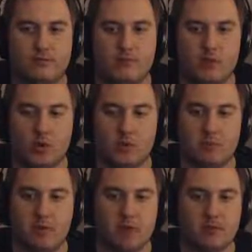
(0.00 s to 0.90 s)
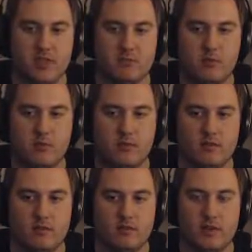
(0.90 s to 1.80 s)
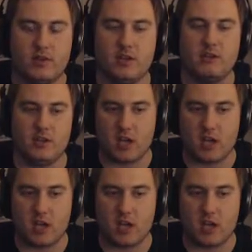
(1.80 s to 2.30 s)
only need bombs at that point, and you can even